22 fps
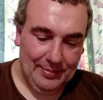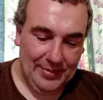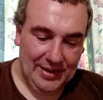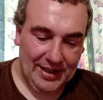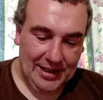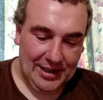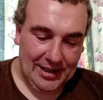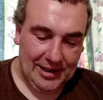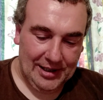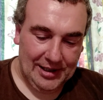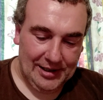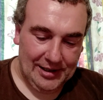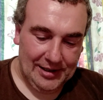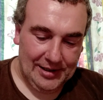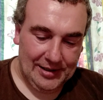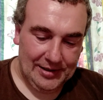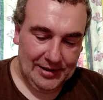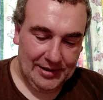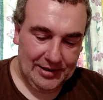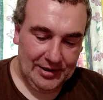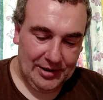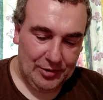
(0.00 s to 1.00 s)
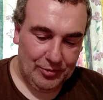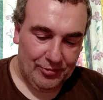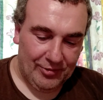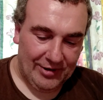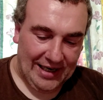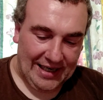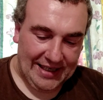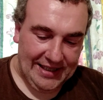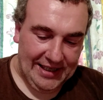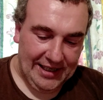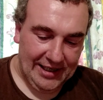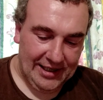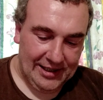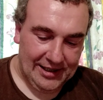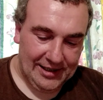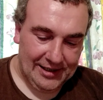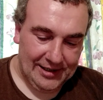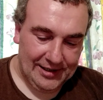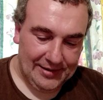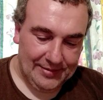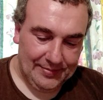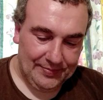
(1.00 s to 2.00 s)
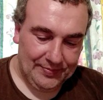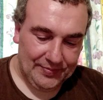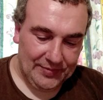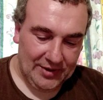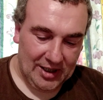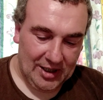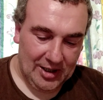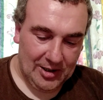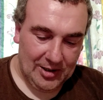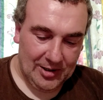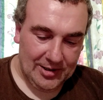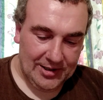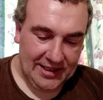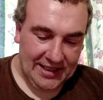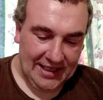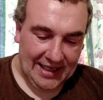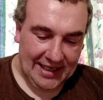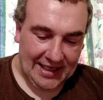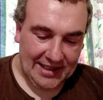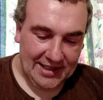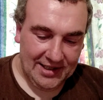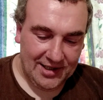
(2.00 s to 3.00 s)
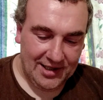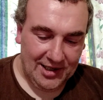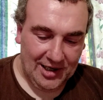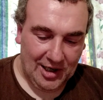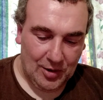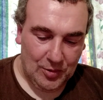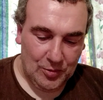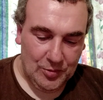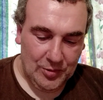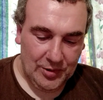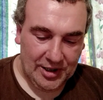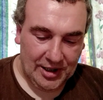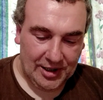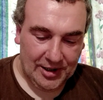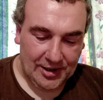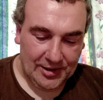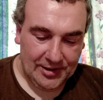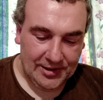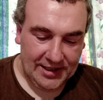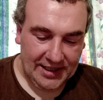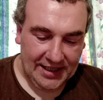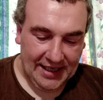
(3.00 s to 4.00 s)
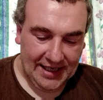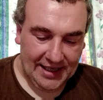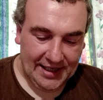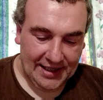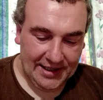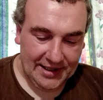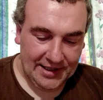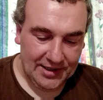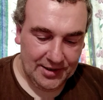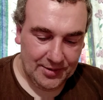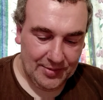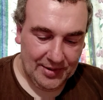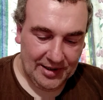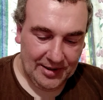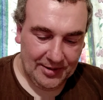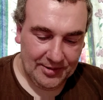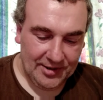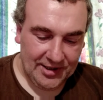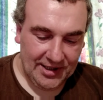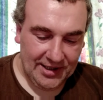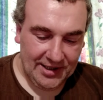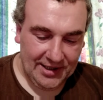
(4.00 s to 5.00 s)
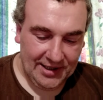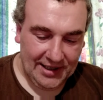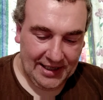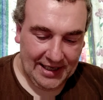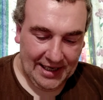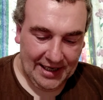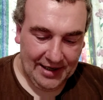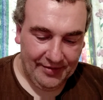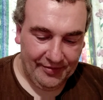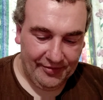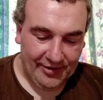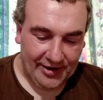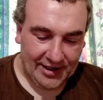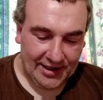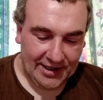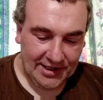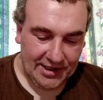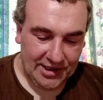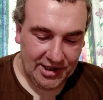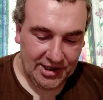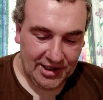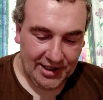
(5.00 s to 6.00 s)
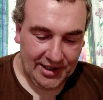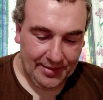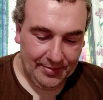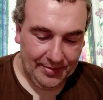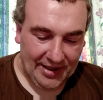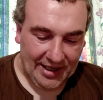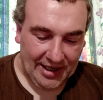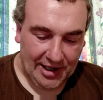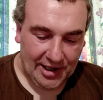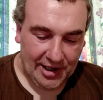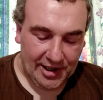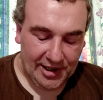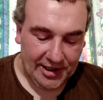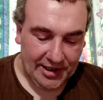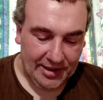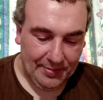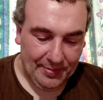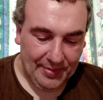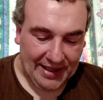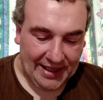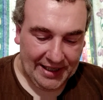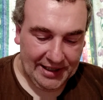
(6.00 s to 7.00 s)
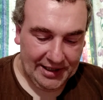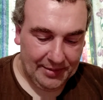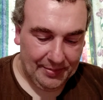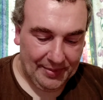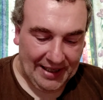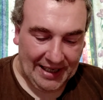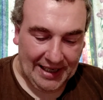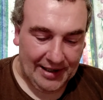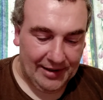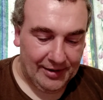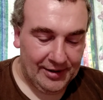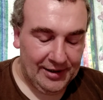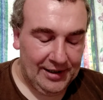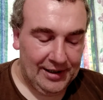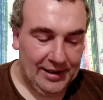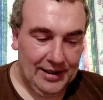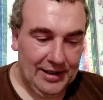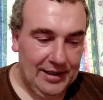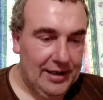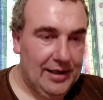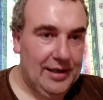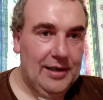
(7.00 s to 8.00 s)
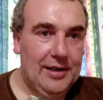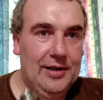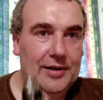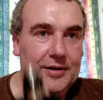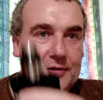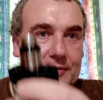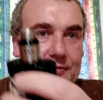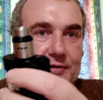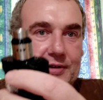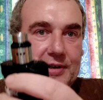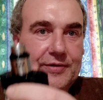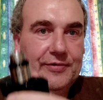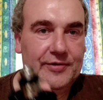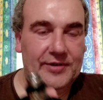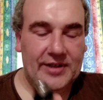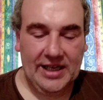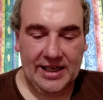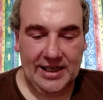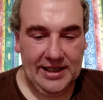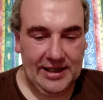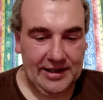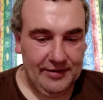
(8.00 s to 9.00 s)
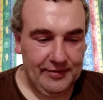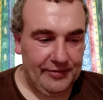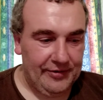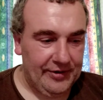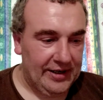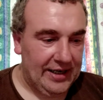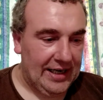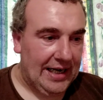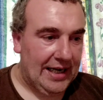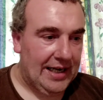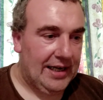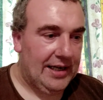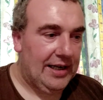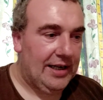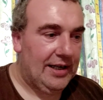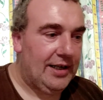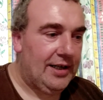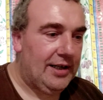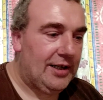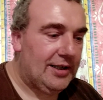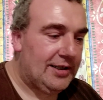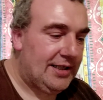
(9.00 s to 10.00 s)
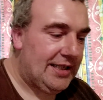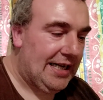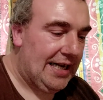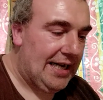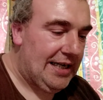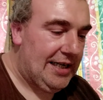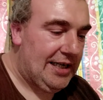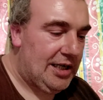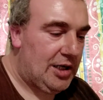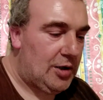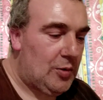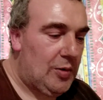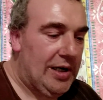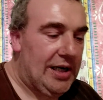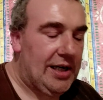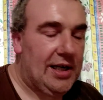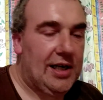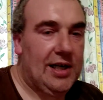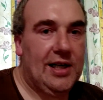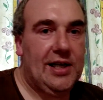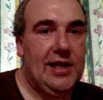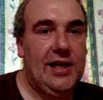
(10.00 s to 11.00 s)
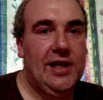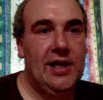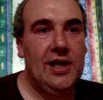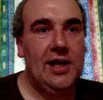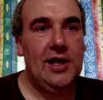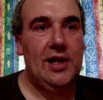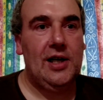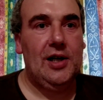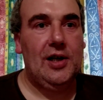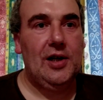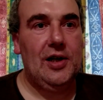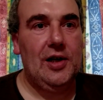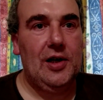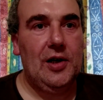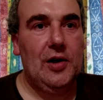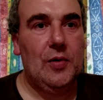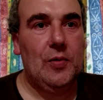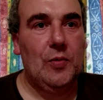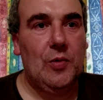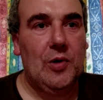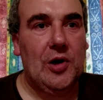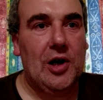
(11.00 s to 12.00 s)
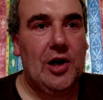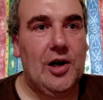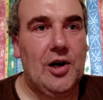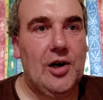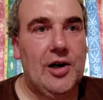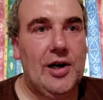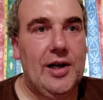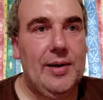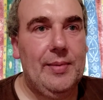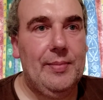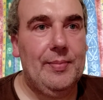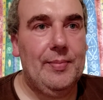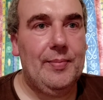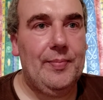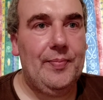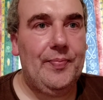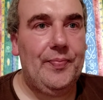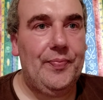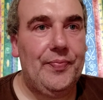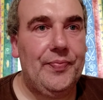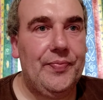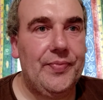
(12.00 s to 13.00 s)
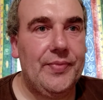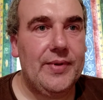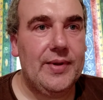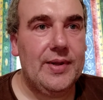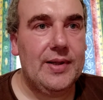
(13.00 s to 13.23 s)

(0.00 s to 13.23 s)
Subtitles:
But great RDA. It's an old RDA as well, so you can get it very cheap now. I only paid about 15 for that, and I'll tell you quickly what I'm